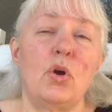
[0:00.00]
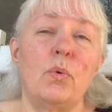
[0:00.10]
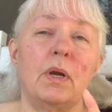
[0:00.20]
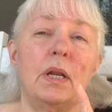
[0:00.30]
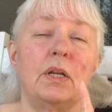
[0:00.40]

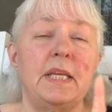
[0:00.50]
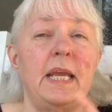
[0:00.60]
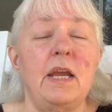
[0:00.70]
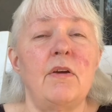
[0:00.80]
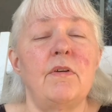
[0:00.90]
we're going to
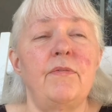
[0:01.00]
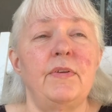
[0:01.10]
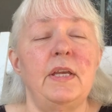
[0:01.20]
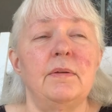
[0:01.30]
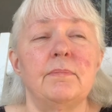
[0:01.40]
take care of our
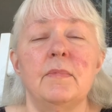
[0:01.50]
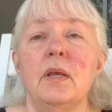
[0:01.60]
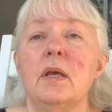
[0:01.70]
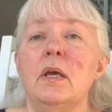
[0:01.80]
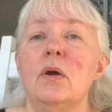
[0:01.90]
feet.
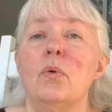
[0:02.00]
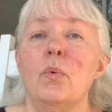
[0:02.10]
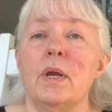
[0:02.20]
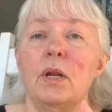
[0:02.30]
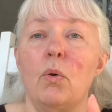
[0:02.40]

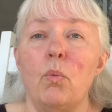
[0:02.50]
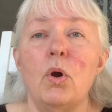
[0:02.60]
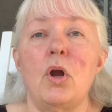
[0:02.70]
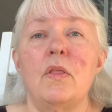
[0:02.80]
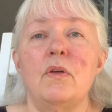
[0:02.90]
We're going to
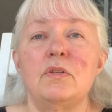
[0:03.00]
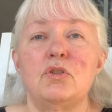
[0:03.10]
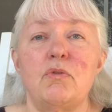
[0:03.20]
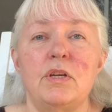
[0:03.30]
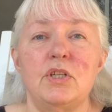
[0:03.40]
work on those
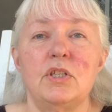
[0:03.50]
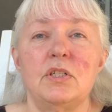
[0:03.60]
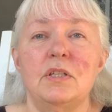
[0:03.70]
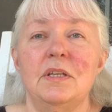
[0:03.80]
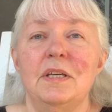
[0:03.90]
stretches.